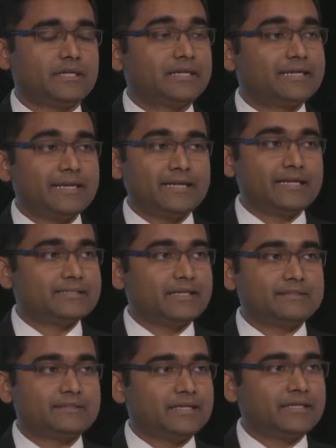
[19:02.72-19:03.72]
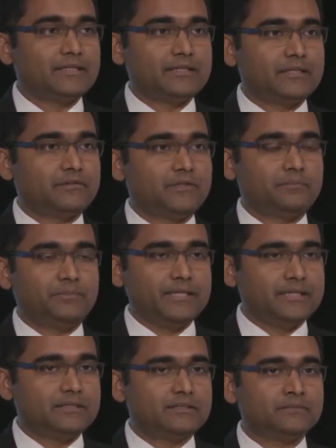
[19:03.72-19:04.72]
And again, as I said and I
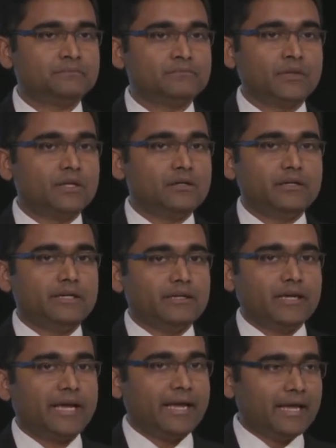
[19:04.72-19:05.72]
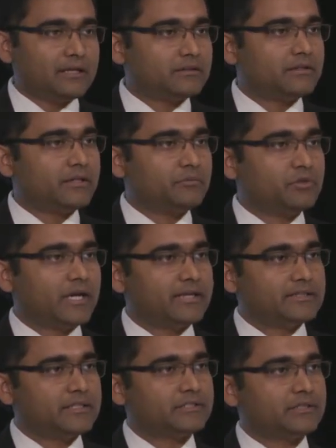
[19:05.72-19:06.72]
repeat, had the
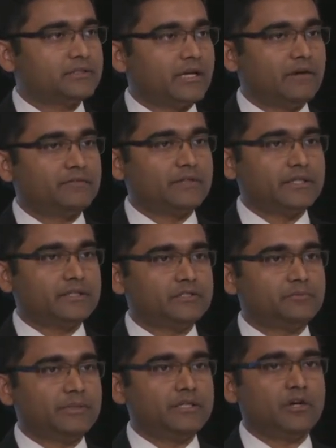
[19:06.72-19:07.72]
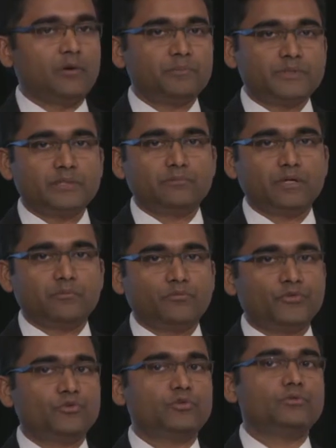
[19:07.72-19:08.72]
immunization coverage been optimum,
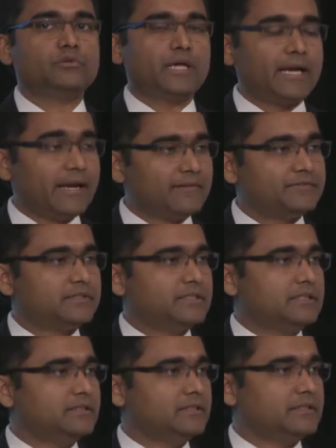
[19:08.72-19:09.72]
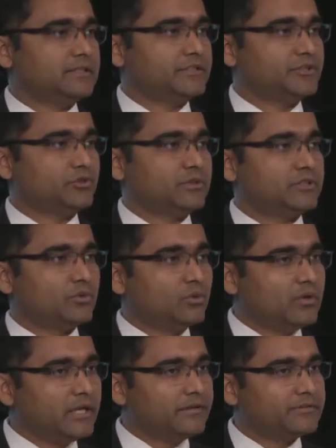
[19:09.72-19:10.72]
we wouldn't have seen this issue. It's
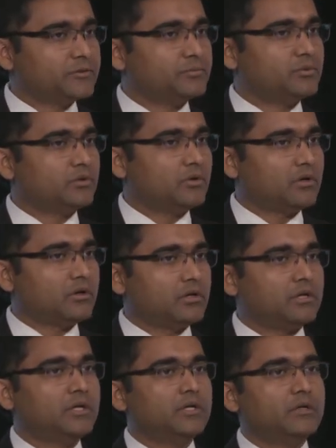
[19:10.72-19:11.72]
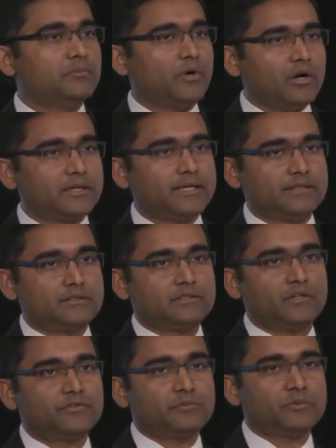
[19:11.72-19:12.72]
only with poor pockets
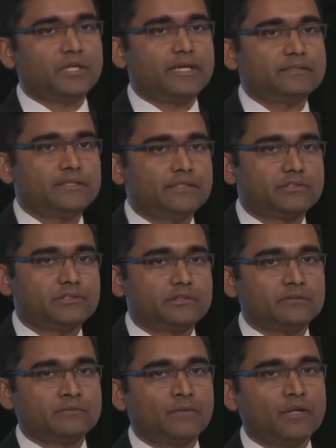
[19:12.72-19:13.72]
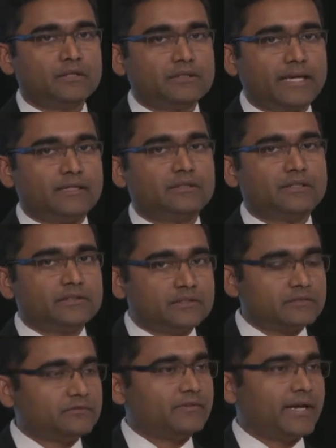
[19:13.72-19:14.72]
of immunization that
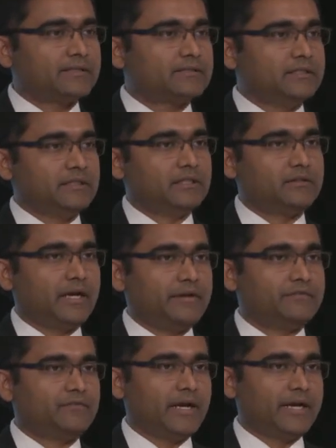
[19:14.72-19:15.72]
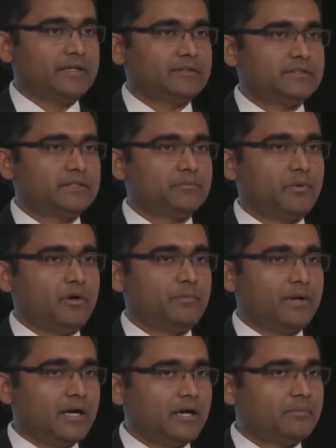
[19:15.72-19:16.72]
this vaccine-derived viruses pop
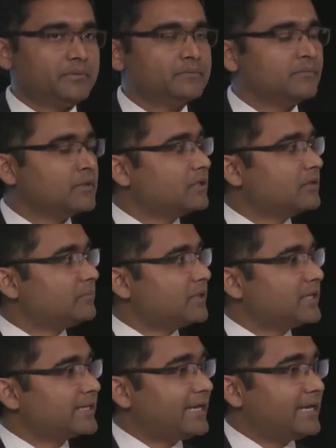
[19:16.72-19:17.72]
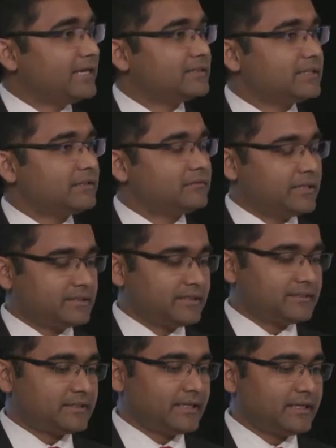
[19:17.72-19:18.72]
up. But again, as I
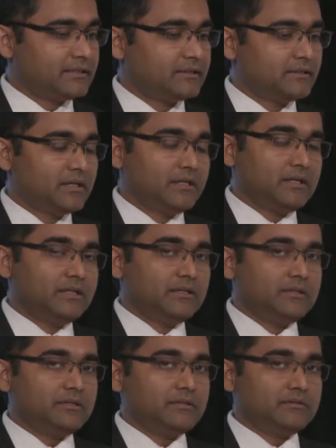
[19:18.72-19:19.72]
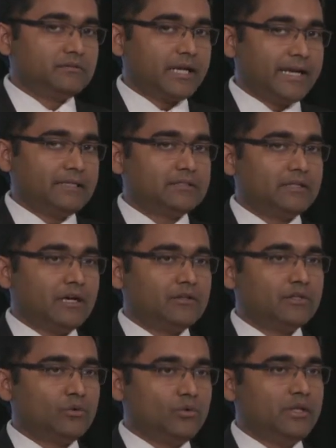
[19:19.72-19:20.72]
said, right now
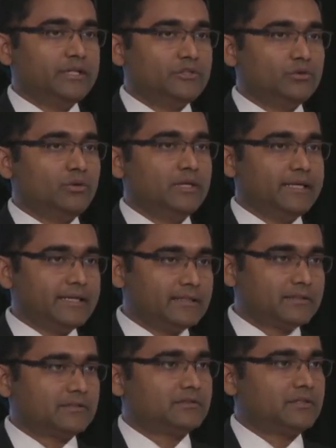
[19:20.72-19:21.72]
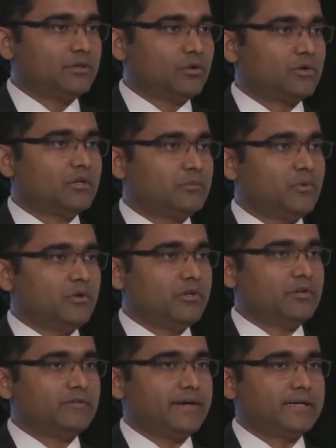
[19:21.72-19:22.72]
the only tool is the oral
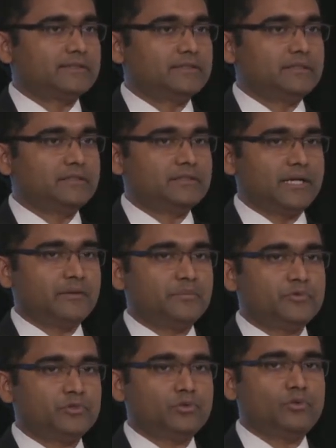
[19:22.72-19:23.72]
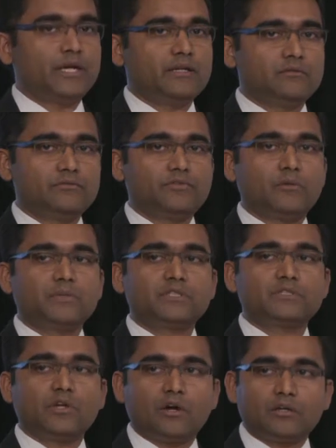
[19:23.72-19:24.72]
polio vaccine type 2, and from a
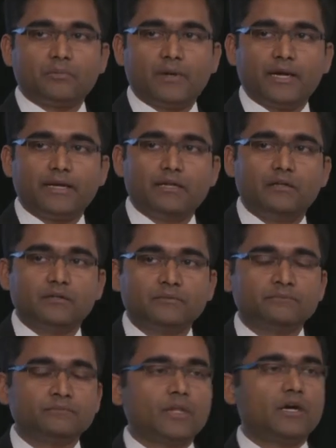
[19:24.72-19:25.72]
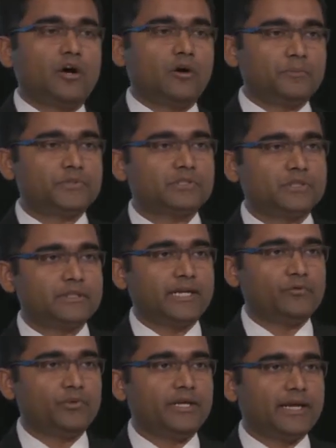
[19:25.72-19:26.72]
stockpile option
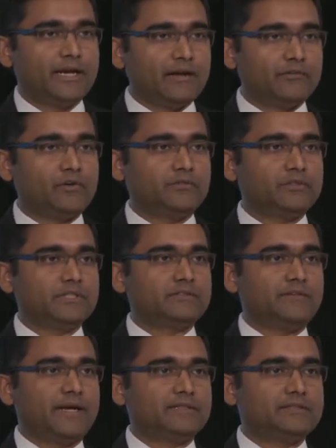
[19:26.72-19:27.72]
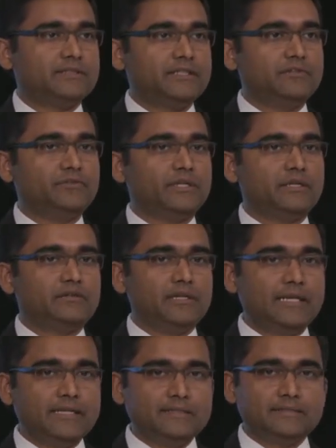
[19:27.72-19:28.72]
that we have of this vaccine, we are
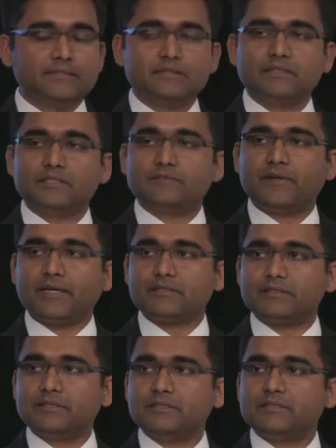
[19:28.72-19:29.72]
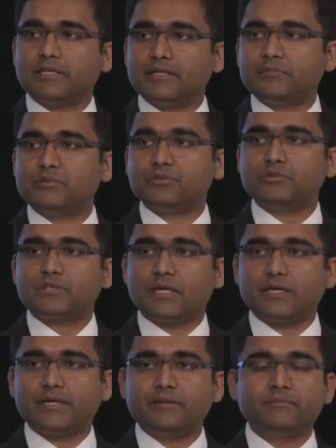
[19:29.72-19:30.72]
releasing this vaccine time to
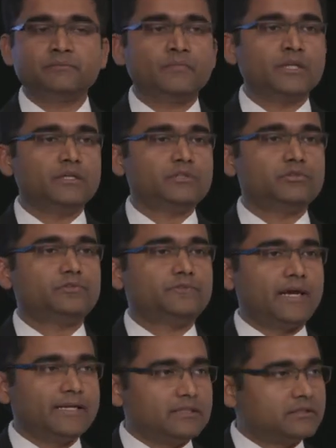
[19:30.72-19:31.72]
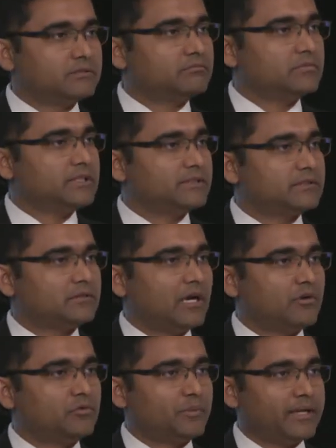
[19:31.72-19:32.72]
time to fight these
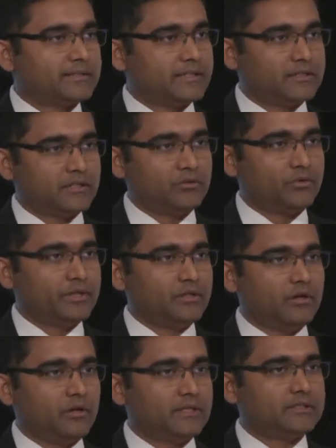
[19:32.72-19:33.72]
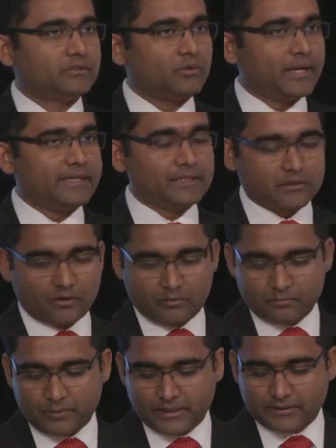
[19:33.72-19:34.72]
outbreaks that are going on. It's quite a
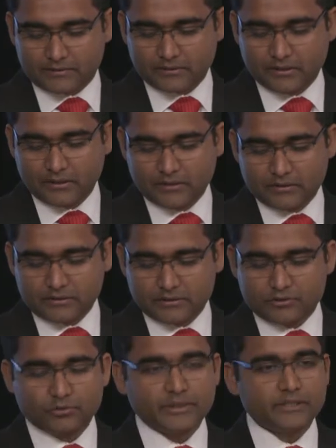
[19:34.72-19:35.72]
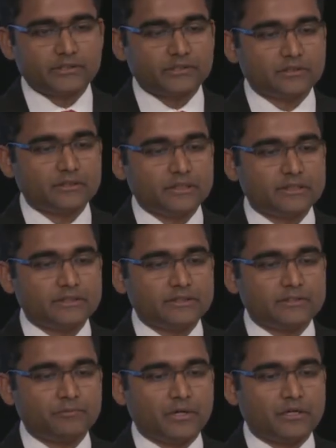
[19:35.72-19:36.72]
complex situation in
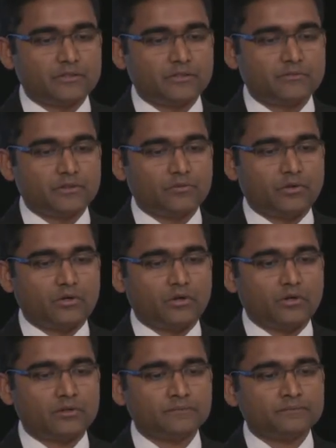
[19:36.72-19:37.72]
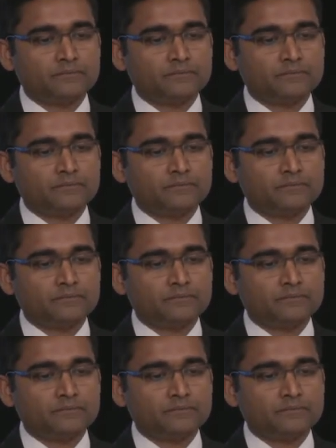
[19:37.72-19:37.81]
these parts of the world.